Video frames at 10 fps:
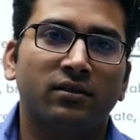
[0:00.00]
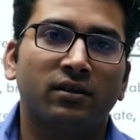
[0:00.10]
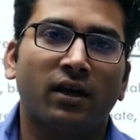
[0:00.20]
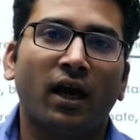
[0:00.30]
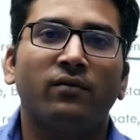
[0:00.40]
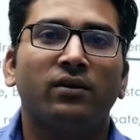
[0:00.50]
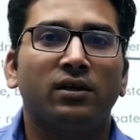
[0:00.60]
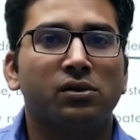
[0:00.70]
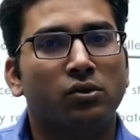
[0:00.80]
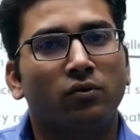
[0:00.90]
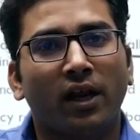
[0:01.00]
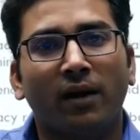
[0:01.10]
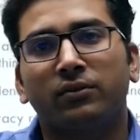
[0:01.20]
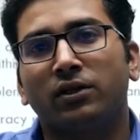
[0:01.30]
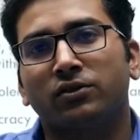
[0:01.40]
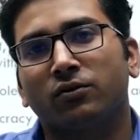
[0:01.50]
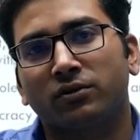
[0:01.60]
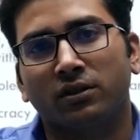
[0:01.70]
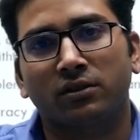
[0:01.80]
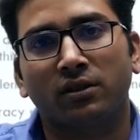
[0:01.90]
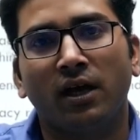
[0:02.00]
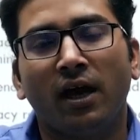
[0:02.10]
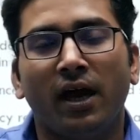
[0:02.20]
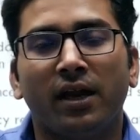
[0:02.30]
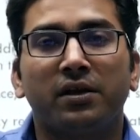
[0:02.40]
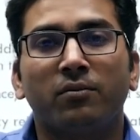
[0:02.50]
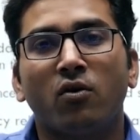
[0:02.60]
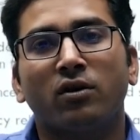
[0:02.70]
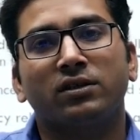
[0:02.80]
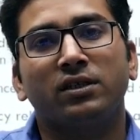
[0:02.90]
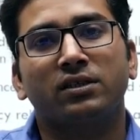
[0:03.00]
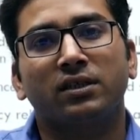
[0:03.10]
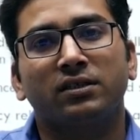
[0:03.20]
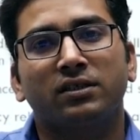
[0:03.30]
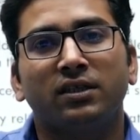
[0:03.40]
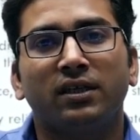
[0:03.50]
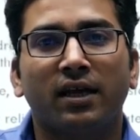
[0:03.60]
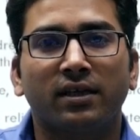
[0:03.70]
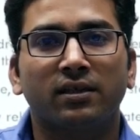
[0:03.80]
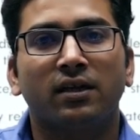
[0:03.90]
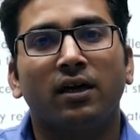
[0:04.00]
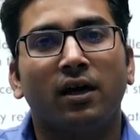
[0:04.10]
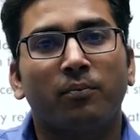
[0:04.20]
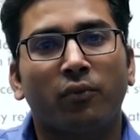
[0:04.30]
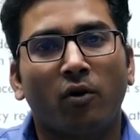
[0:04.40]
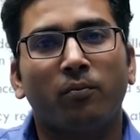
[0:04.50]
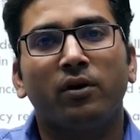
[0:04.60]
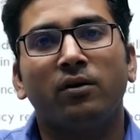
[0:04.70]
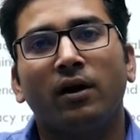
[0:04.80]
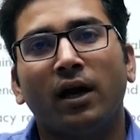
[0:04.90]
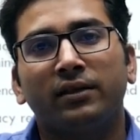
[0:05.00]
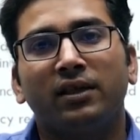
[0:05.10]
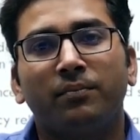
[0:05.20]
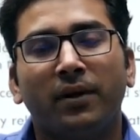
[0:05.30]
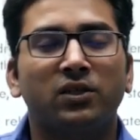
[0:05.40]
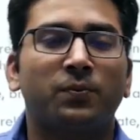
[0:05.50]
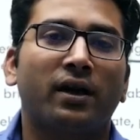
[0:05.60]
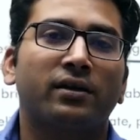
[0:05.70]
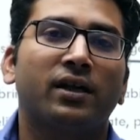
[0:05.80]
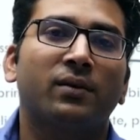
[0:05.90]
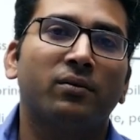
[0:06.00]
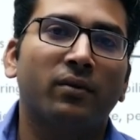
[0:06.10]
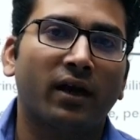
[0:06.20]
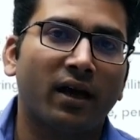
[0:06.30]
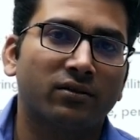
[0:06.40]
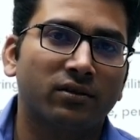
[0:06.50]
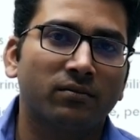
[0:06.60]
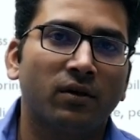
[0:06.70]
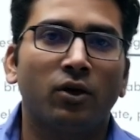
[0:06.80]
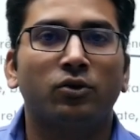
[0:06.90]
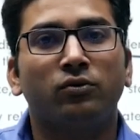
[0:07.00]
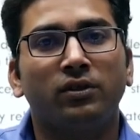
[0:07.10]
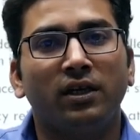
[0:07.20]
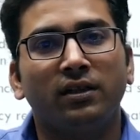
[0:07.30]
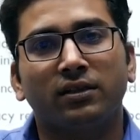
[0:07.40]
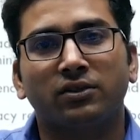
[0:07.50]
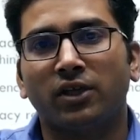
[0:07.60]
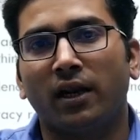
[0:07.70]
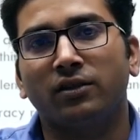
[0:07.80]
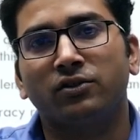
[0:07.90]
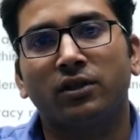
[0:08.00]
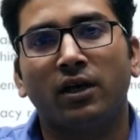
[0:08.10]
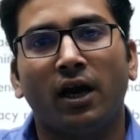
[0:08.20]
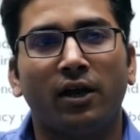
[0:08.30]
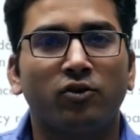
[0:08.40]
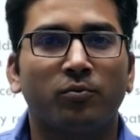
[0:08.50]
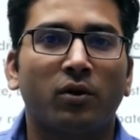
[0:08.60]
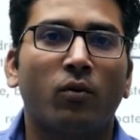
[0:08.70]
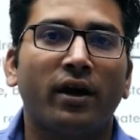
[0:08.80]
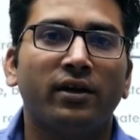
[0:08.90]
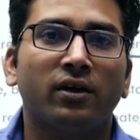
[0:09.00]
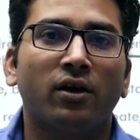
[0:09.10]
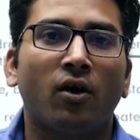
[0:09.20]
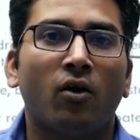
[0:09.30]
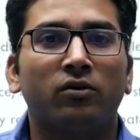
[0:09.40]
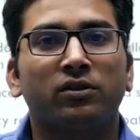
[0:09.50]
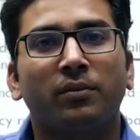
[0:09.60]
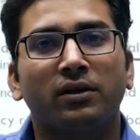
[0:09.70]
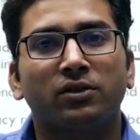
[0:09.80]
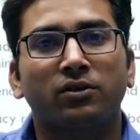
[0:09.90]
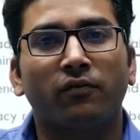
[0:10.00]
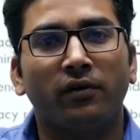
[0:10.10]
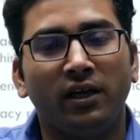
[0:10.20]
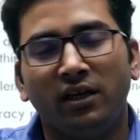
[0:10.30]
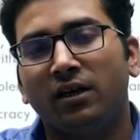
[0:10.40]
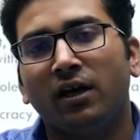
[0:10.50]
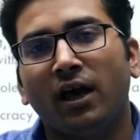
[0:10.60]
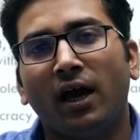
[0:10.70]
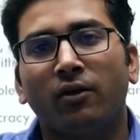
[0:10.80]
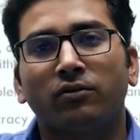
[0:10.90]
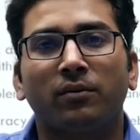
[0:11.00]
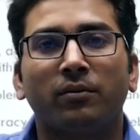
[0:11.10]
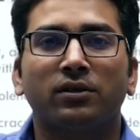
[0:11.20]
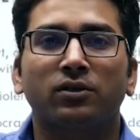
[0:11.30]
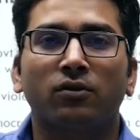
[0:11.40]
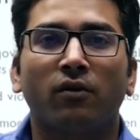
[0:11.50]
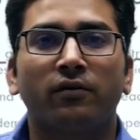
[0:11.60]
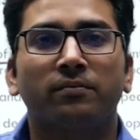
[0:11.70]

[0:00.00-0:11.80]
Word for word: rivalness to grab the resources and democracy is considered as a proper and the best practicable mechanism to deal this challenge and to provide on the basis of need and on the basis of